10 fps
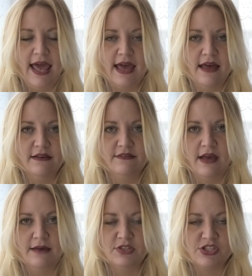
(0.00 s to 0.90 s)

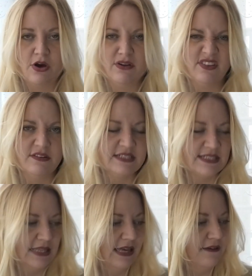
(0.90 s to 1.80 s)
and just alter the
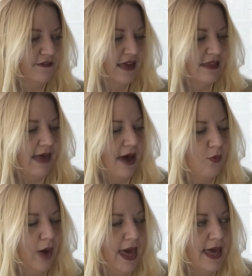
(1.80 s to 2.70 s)
sleeve in
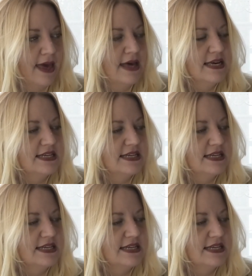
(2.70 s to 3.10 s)
that way.